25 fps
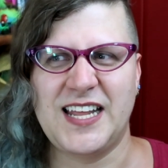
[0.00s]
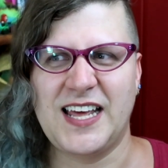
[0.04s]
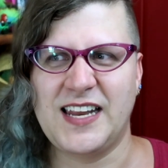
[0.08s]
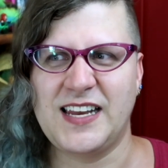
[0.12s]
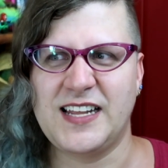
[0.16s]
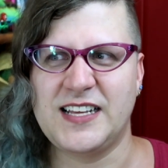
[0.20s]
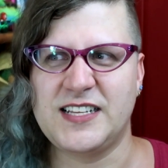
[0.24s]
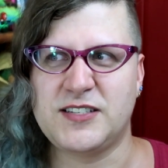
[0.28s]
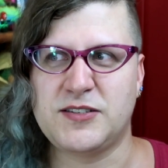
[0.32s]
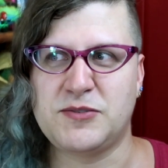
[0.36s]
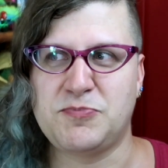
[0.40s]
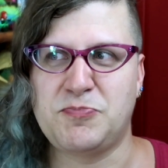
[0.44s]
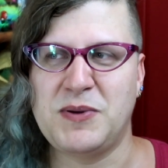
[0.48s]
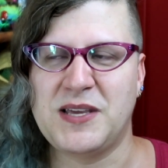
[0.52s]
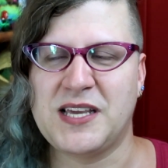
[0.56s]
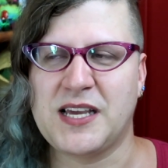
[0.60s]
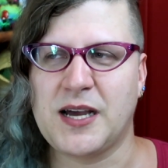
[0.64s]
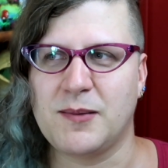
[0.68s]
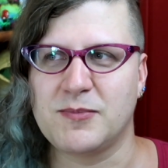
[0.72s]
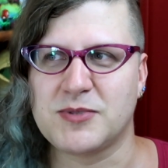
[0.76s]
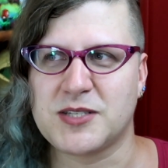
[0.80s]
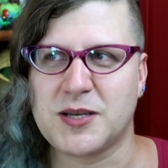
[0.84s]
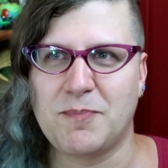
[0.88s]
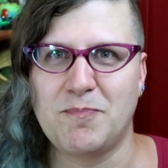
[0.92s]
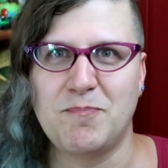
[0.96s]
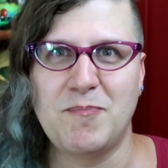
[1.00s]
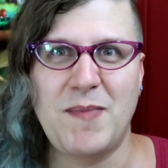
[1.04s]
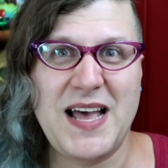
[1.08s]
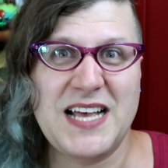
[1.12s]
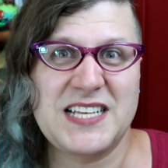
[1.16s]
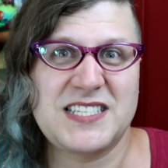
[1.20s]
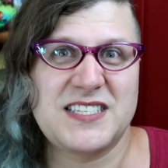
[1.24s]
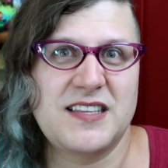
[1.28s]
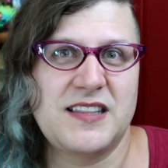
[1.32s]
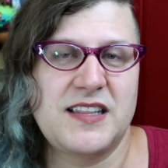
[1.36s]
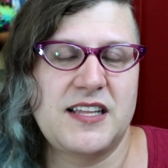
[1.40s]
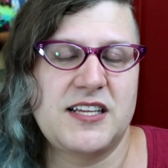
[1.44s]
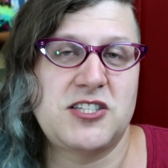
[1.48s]
and it becomes a
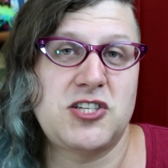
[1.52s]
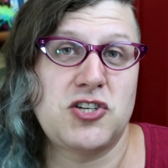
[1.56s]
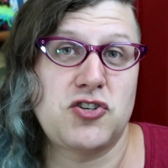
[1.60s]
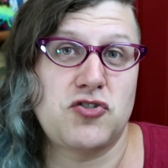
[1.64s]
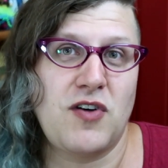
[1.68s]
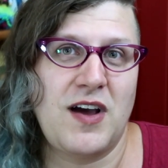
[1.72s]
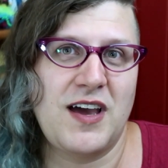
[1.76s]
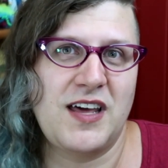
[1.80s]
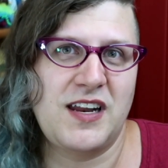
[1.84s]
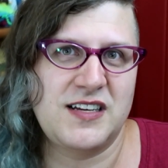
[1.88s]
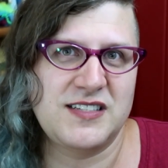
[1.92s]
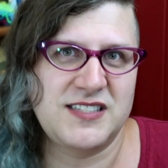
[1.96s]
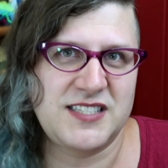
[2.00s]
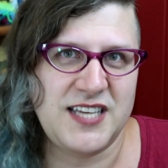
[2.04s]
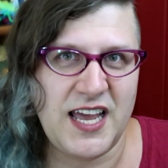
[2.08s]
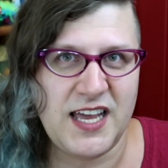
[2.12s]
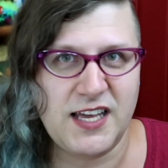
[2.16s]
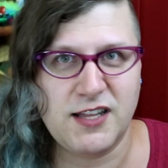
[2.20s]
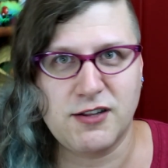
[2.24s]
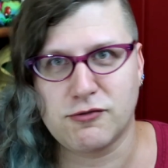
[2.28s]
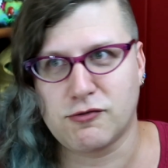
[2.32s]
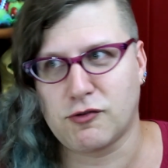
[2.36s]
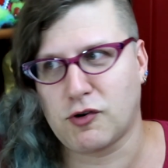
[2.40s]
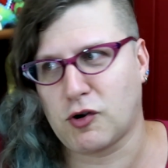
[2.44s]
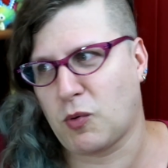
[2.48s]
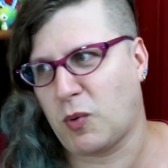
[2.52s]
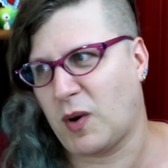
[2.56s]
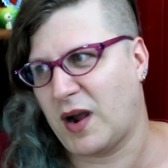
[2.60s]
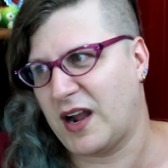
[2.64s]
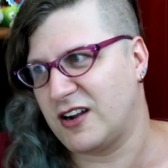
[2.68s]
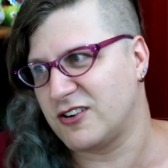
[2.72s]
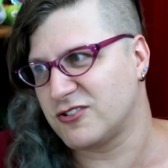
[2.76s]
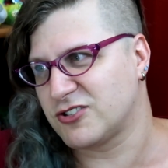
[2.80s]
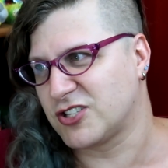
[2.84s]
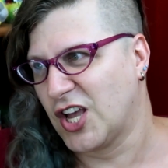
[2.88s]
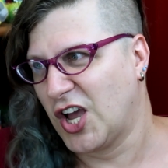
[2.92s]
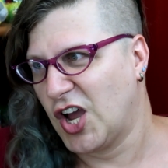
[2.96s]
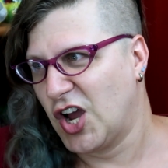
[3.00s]
mess, and then to try and untangle it
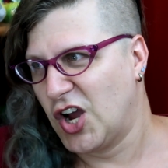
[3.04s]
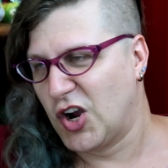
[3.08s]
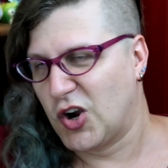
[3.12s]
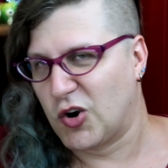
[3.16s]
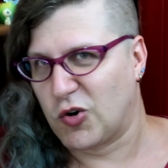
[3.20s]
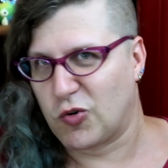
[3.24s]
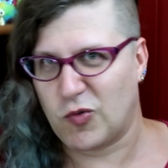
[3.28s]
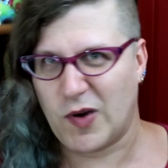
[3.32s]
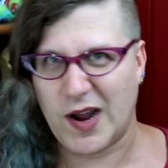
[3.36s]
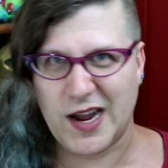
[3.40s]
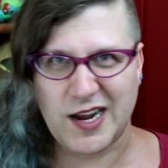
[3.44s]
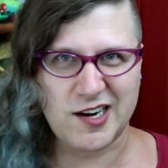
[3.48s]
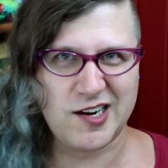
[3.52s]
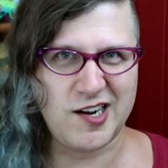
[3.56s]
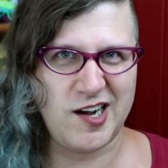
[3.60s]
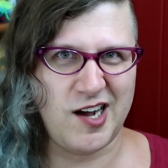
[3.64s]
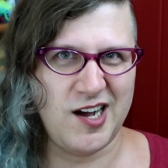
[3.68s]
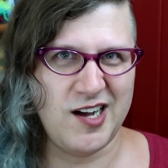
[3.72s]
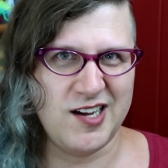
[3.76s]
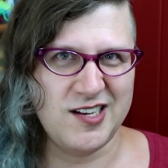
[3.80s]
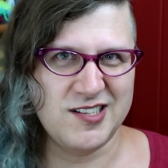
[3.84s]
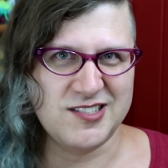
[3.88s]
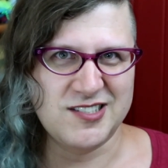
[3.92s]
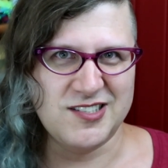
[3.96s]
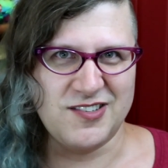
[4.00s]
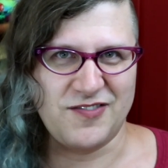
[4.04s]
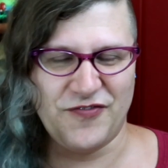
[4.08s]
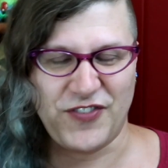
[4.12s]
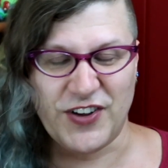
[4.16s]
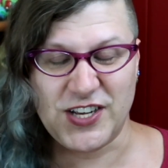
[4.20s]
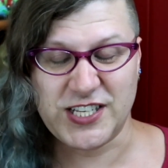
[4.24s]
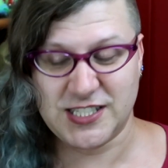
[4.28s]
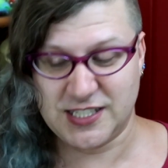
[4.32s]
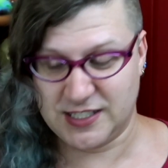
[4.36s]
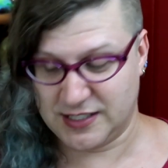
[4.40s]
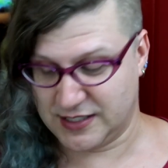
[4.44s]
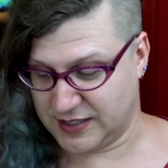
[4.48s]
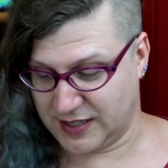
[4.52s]
requires retcons and
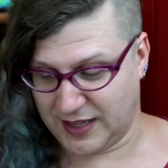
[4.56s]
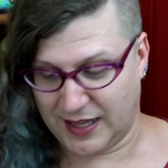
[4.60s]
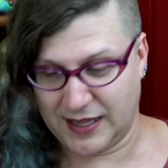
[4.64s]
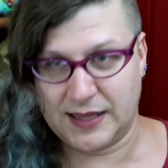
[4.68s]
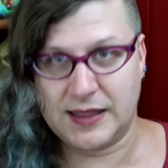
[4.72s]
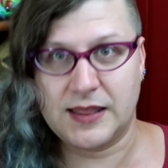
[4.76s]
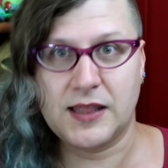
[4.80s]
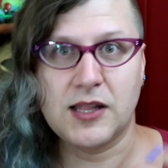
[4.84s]
fixes. Like, it